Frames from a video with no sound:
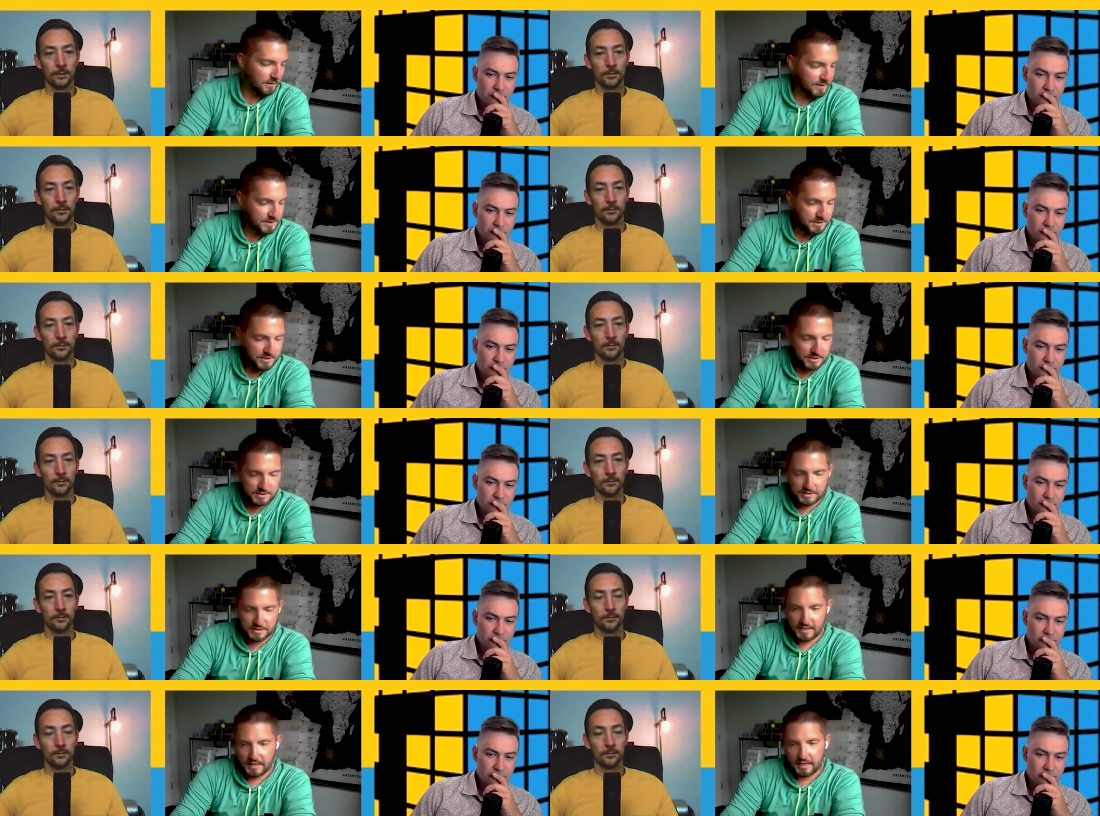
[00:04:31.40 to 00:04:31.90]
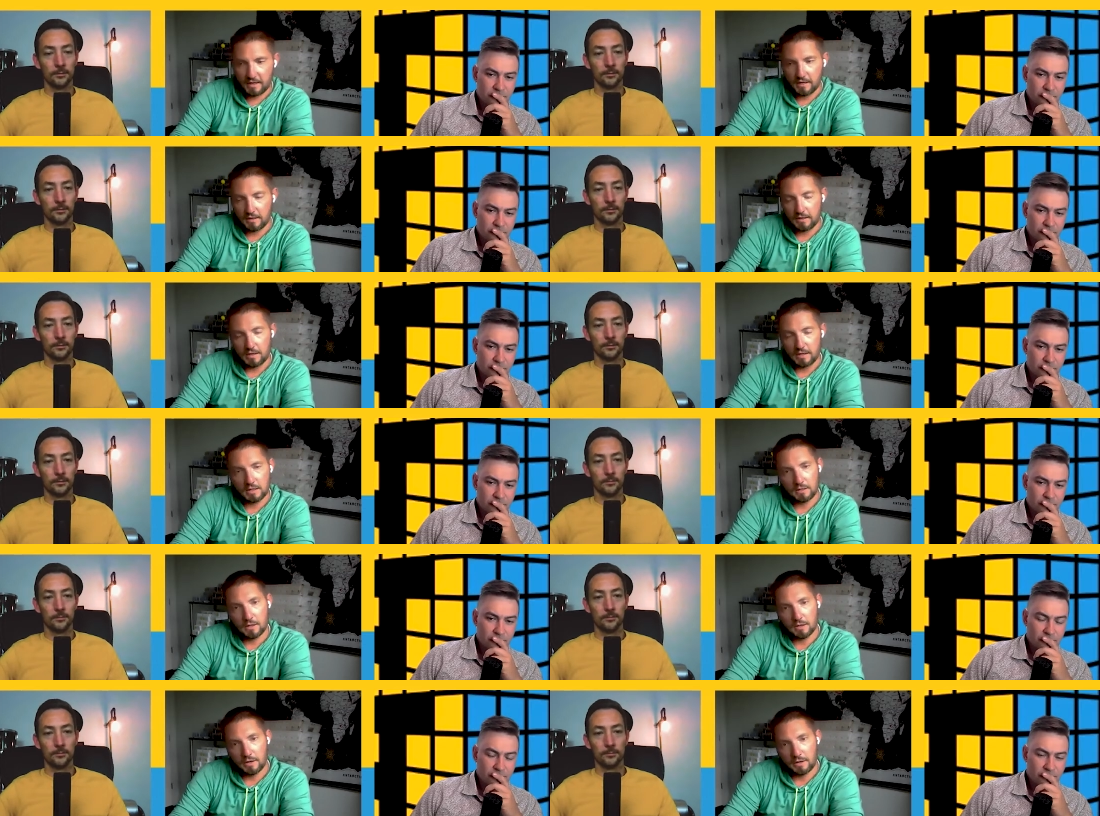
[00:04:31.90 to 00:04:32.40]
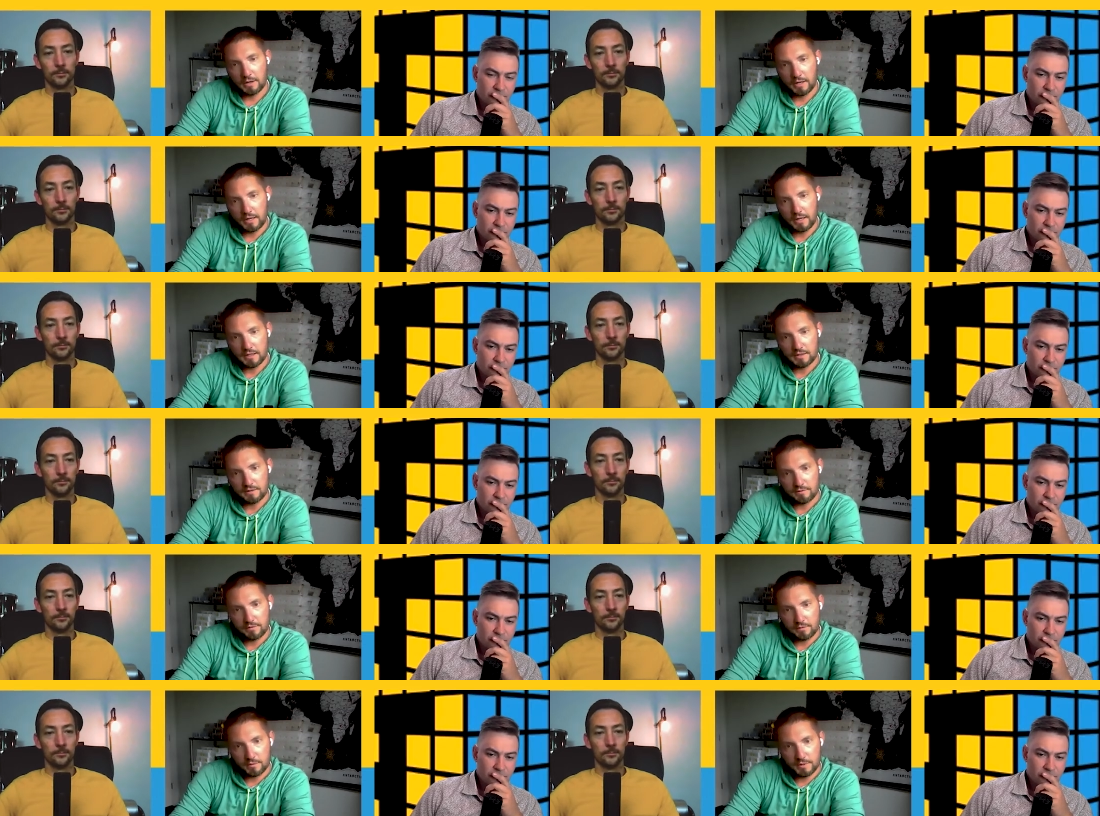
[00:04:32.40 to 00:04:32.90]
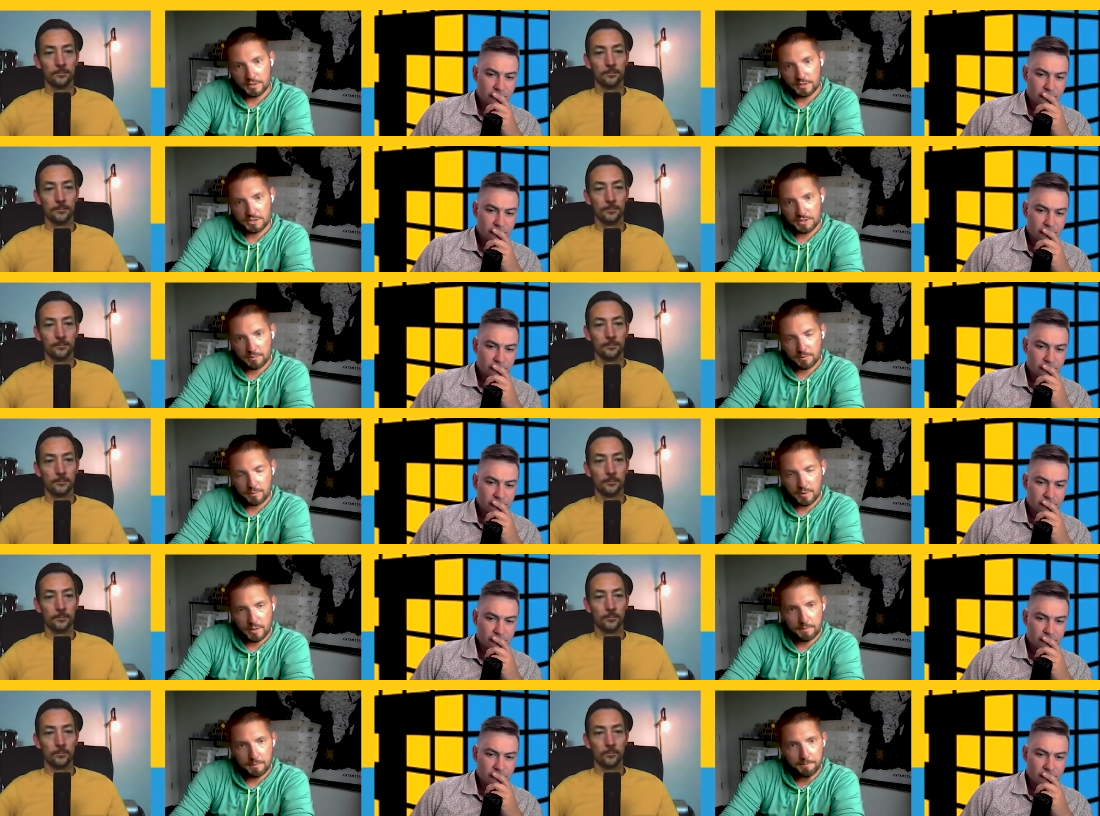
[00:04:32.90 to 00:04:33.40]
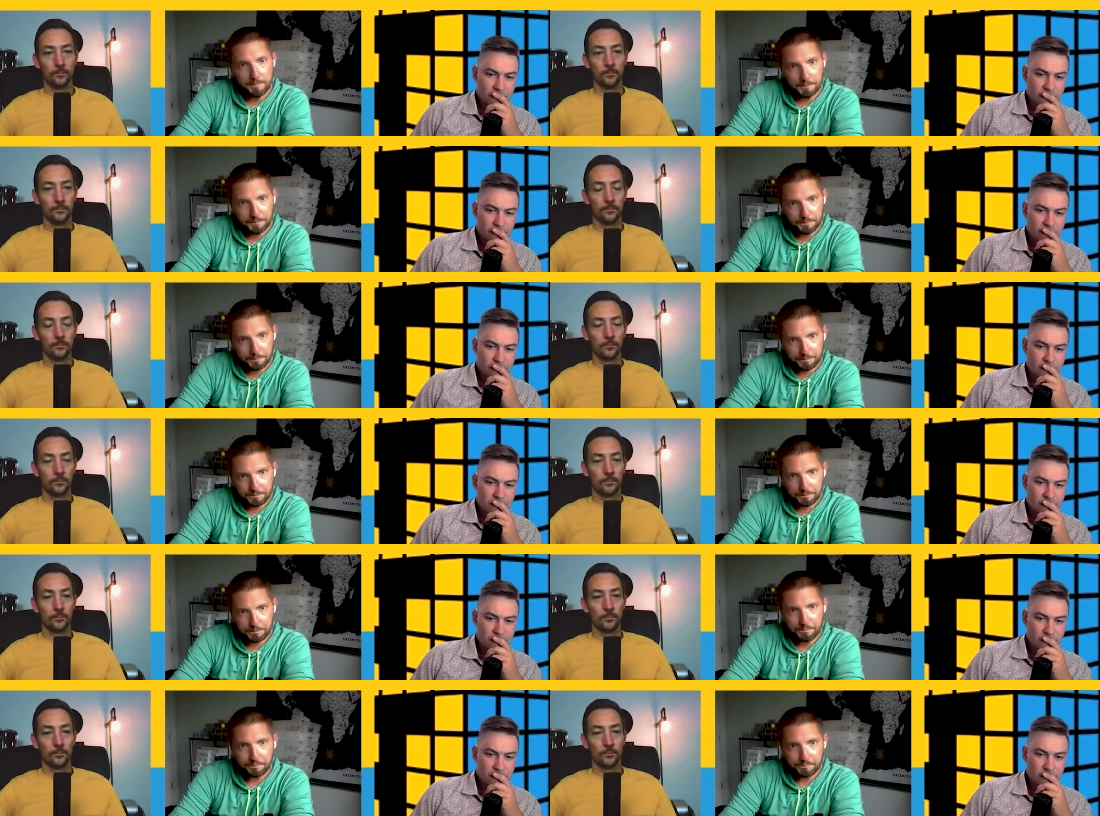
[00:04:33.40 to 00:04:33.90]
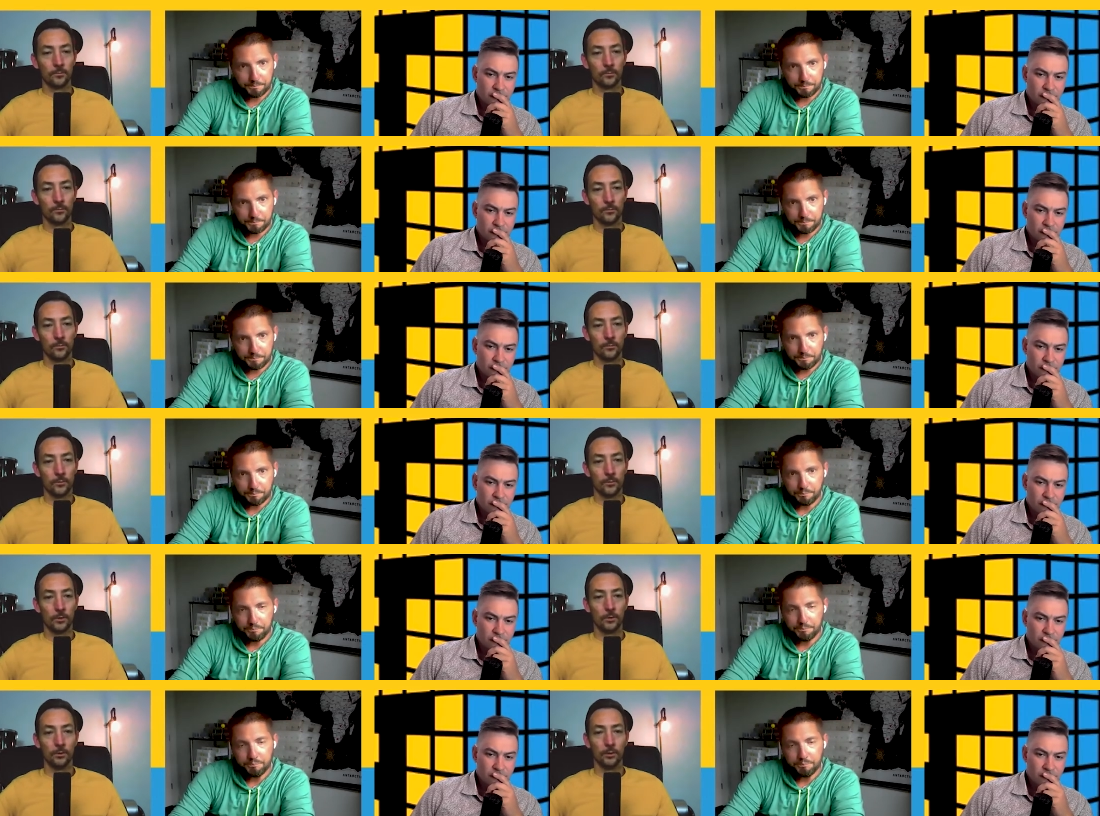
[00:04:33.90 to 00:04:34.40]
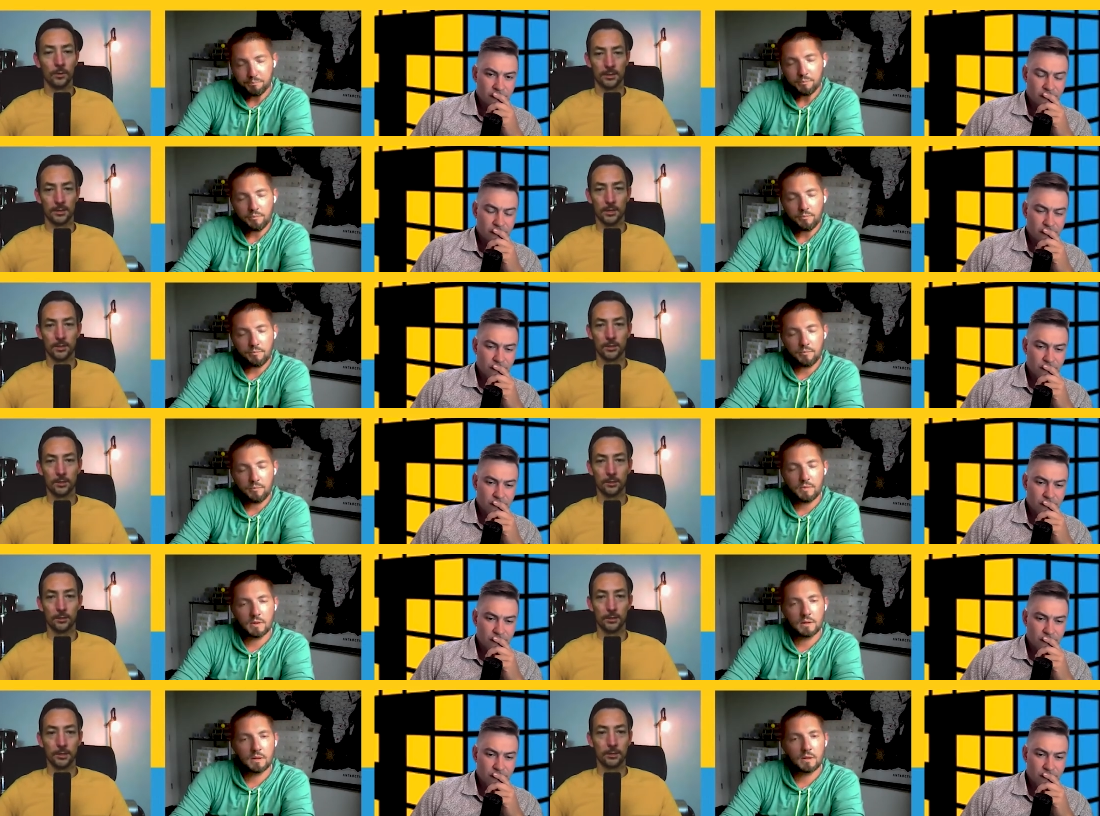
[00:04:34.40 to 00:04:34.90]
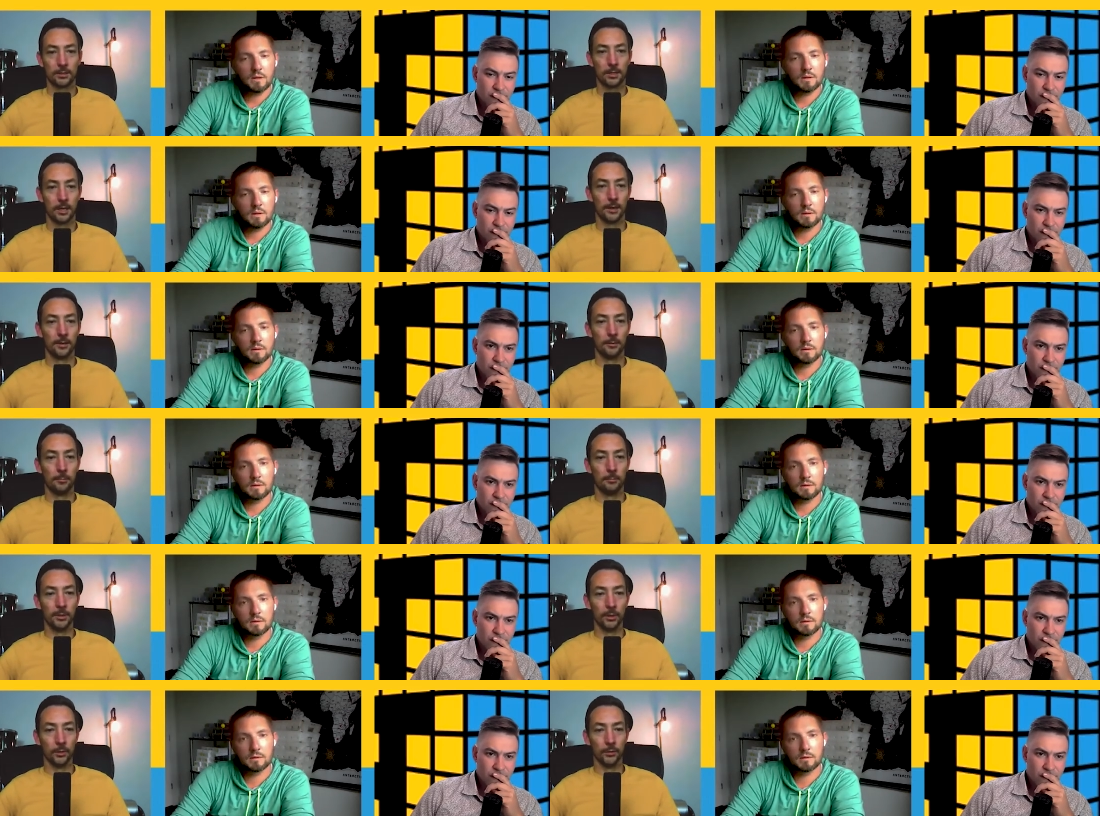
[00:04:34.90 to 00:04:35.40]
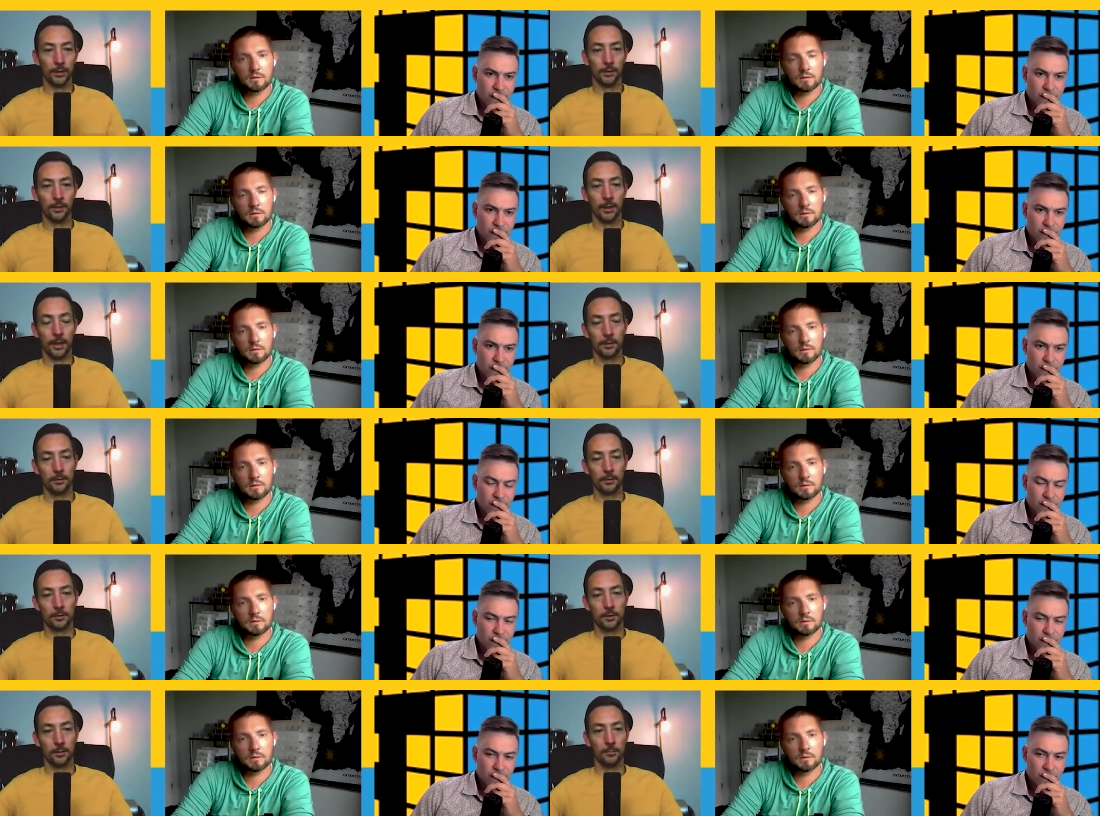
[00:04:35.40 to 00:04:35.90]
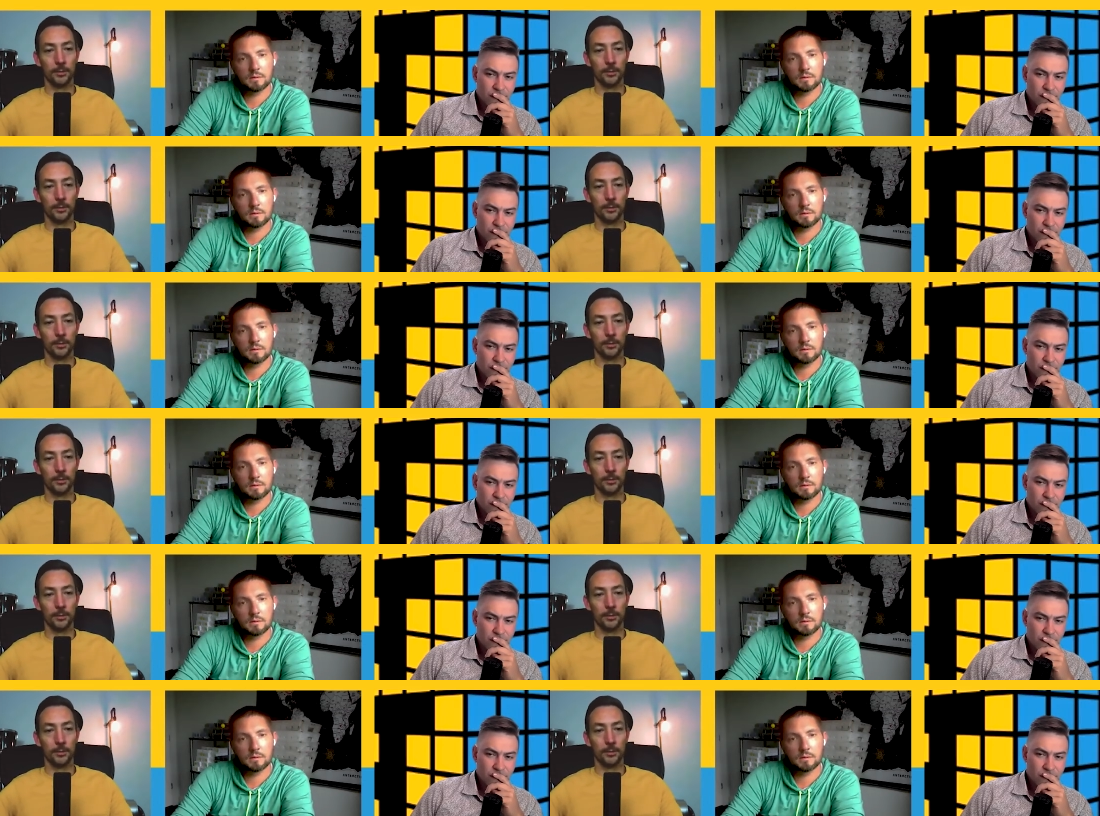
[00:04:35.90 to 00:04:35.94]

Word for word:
Speaker 1: It's just taking a lot longer to get to fruition, but.
Speaker 2: Well, essentially it's kind of building that